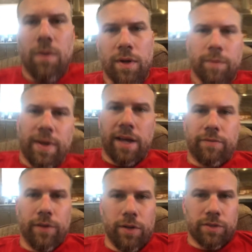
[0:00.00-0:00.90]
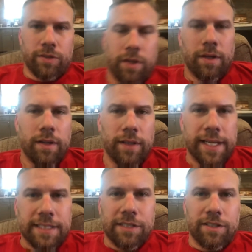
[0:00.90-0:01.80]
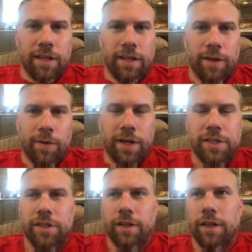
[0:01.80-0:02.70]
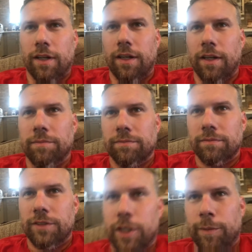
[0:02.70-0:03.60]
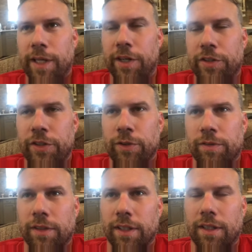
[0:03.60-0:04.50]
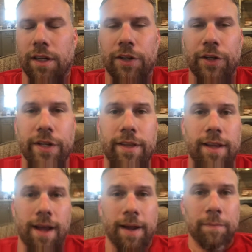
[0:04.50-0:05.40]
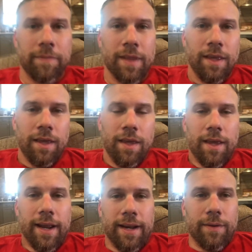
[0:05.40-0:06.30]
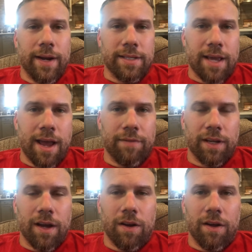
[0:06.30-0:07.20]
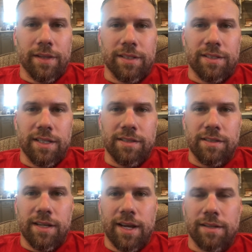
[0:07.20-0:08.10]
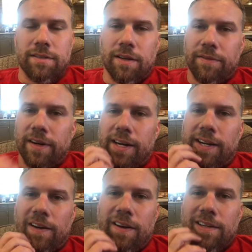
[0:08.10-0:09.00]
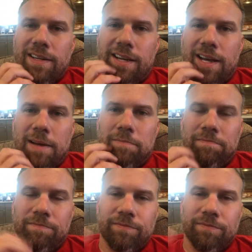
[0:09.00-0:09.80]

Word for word: Welcome back, folks. Lazy Sunday watching uh, Terminator 2 for like the hundredth time. Anyways, I haven't got on this season yet, and so I figured I'd get on. Um,